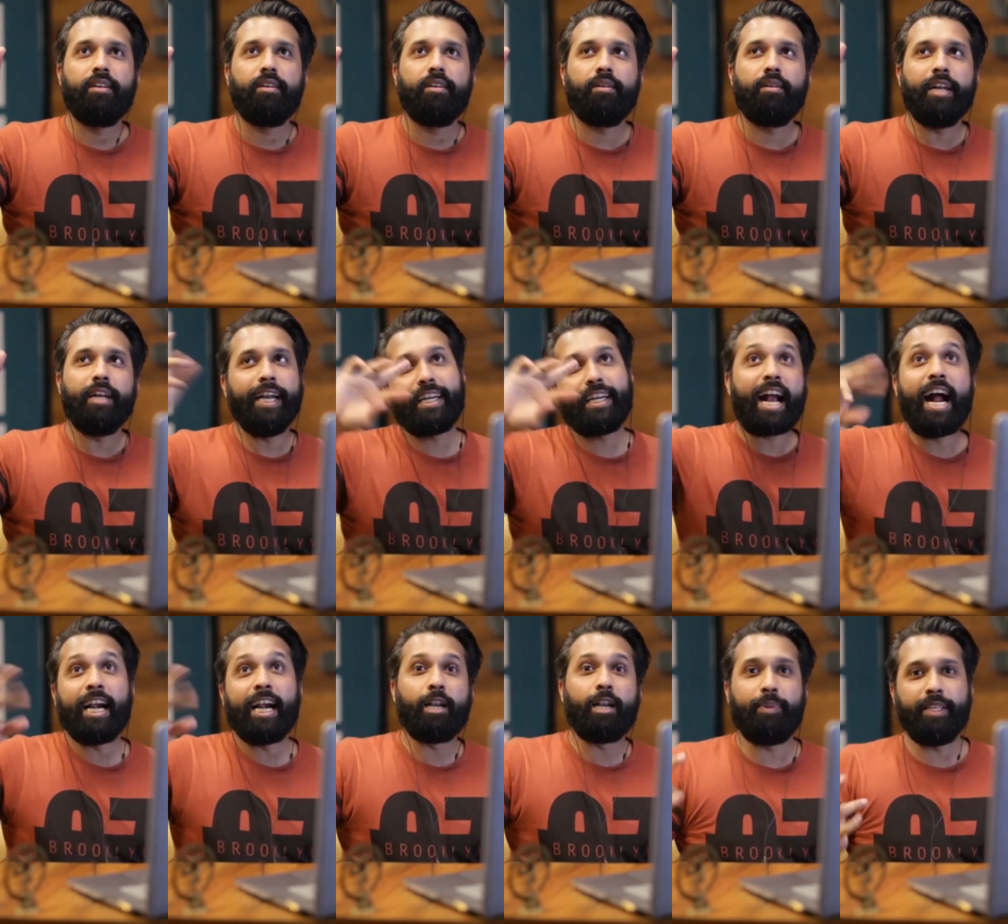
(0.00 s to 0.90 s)
It
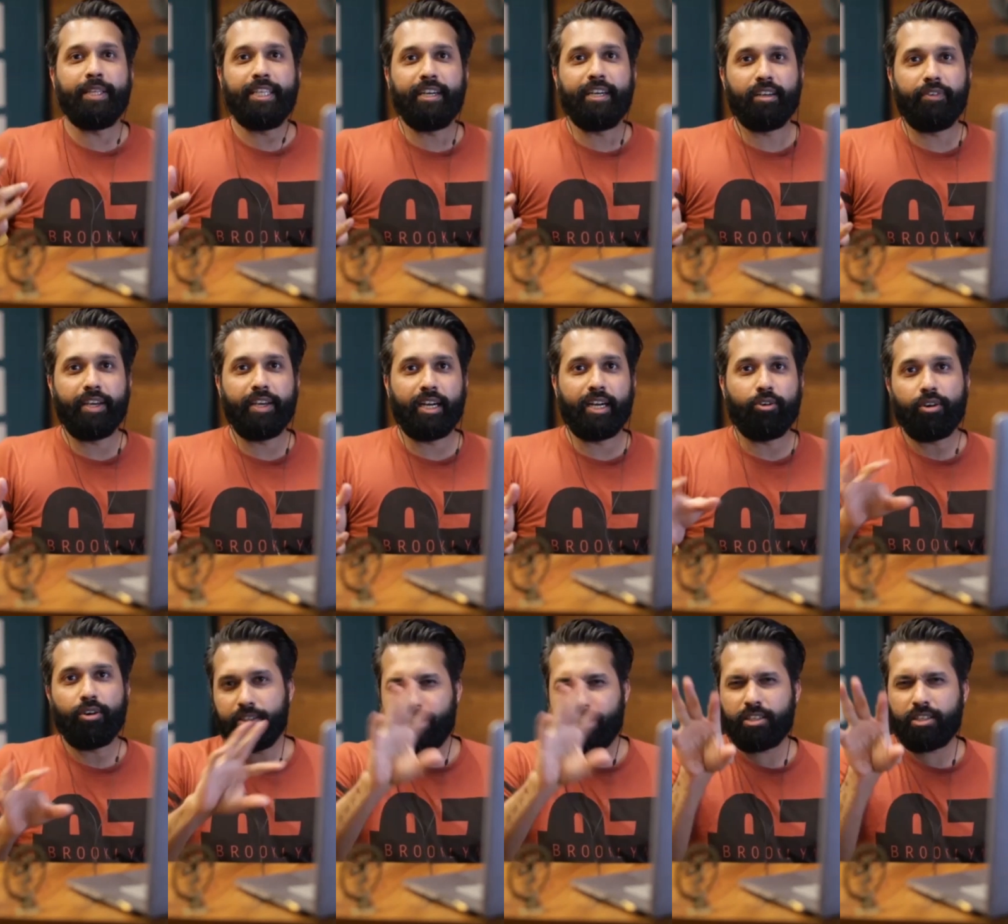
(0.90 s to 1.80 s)
can't be the other way around.
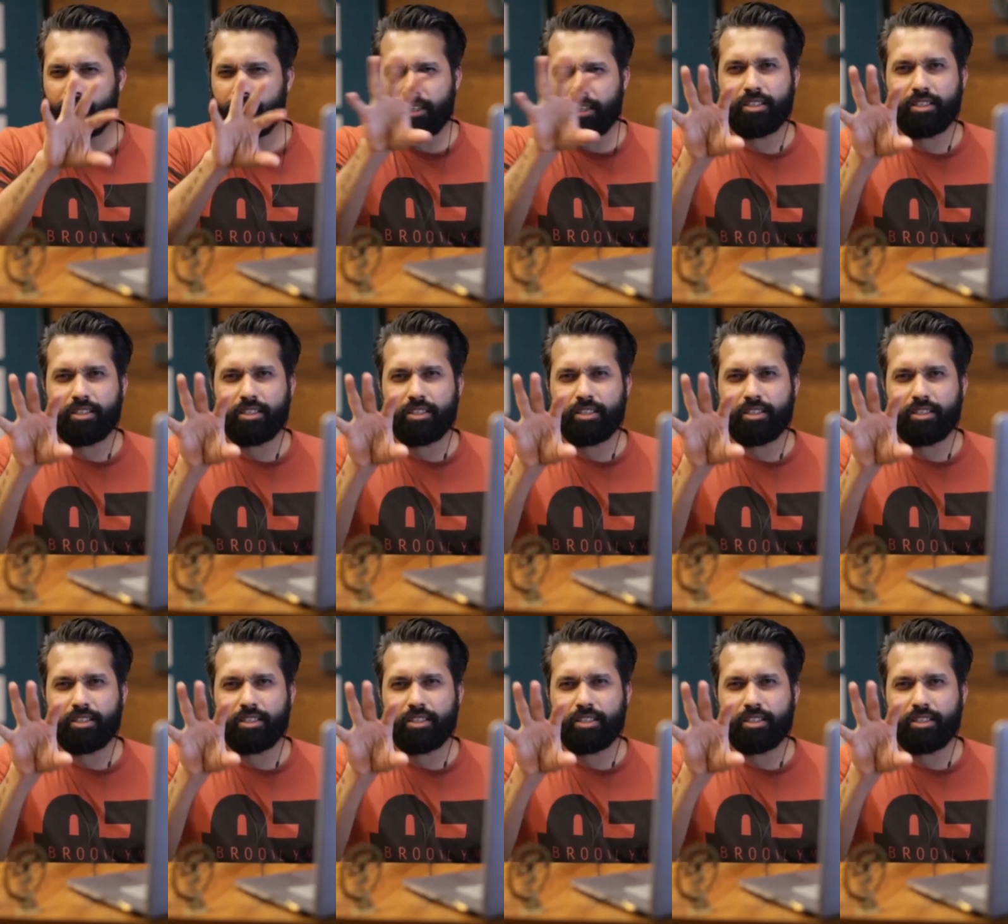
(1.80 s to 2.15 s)
Just a